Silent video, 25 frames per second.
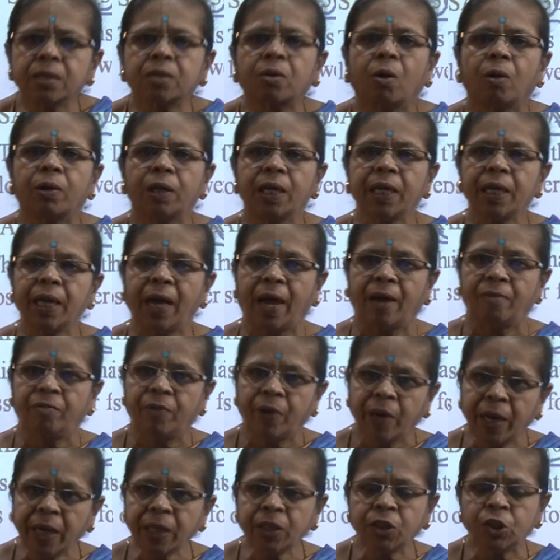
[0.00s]
on an
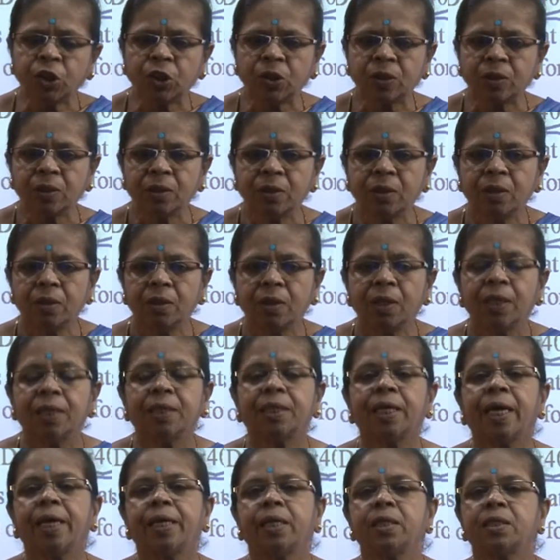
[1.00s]
average,
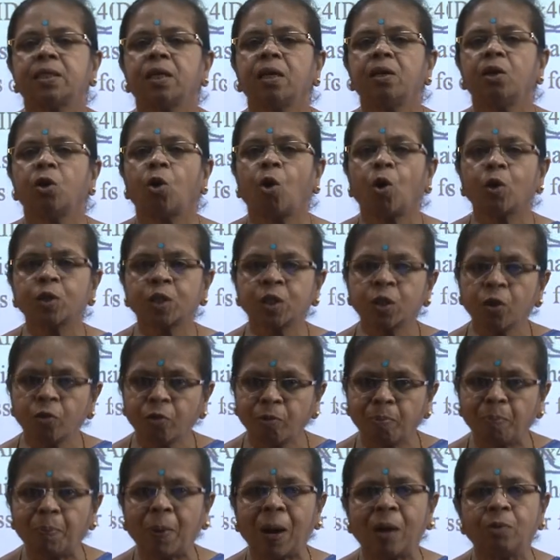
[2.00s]
there is a loss of
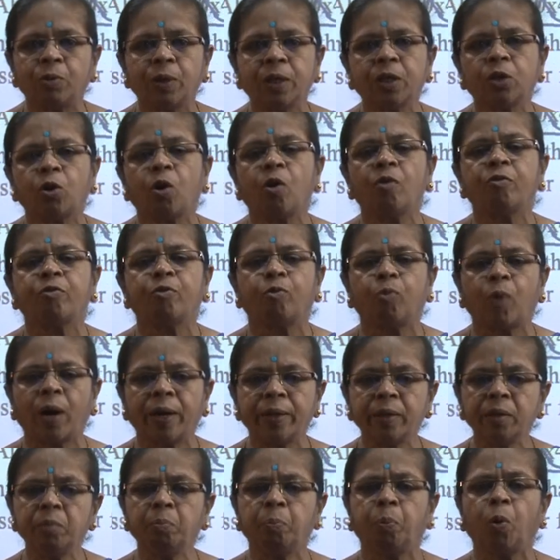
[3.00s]
power of
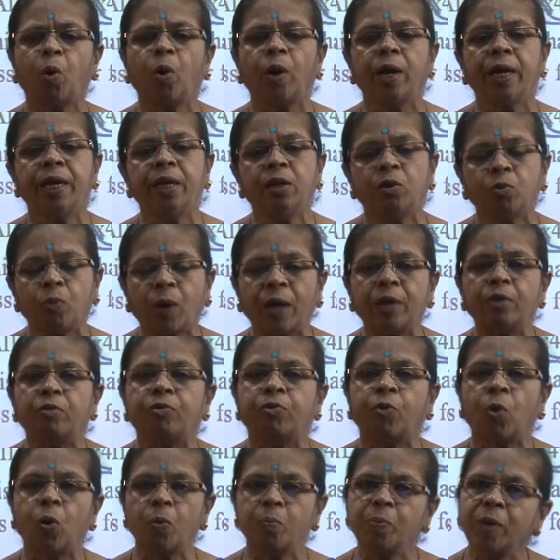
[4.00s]

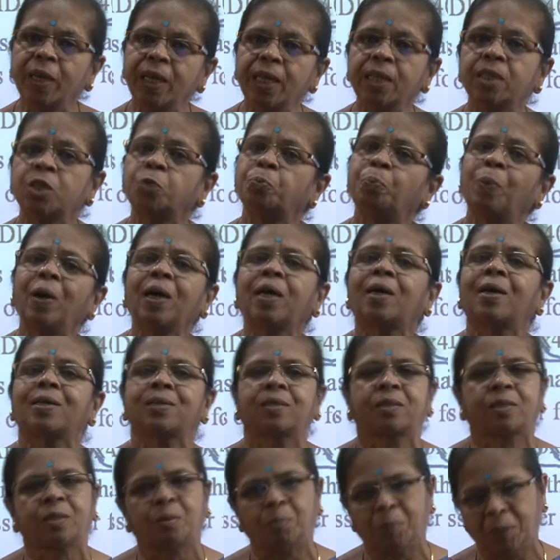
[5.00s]
1.14 minutes per
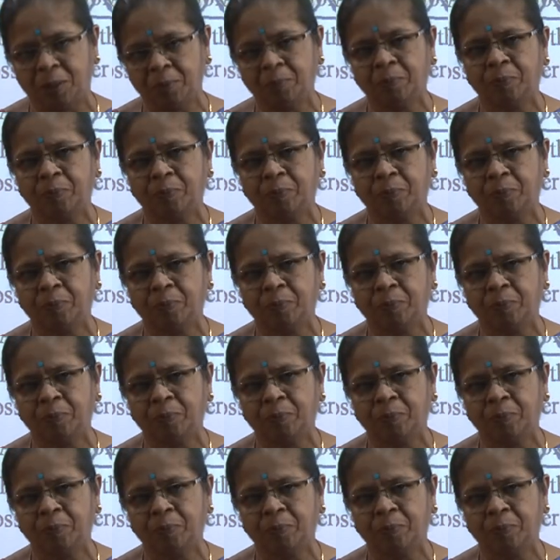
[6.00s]
customer.